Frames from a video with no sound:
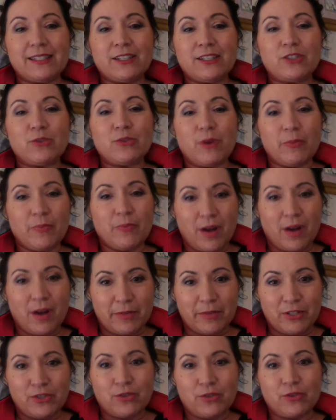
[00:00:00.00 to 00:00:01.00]
So I
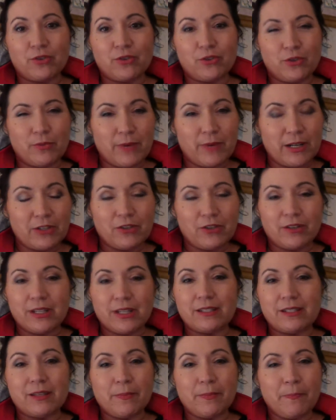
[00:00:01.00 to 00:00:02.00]
promise you, your director
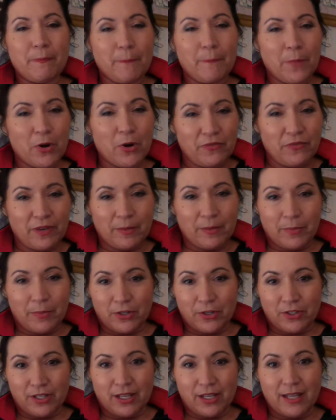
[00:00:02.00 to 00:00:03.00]
is the perfect
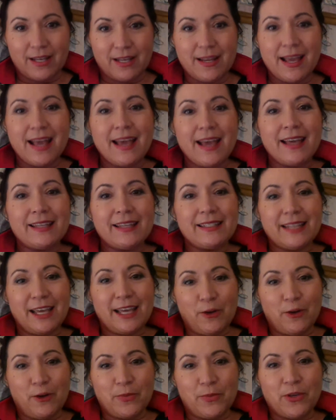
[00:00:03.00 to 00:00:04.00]
person to
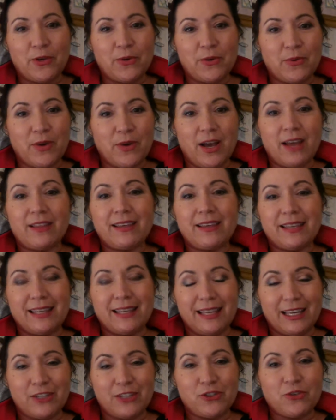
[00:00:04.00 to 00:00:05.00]
help you
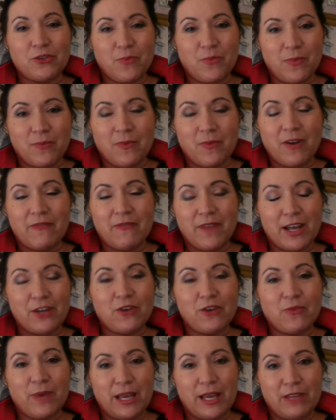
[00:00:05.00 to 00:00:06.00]
find
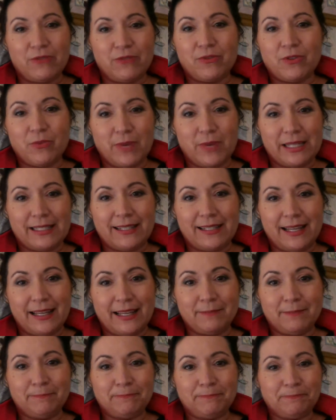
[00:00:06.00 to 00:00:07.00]
your way through the wasteland.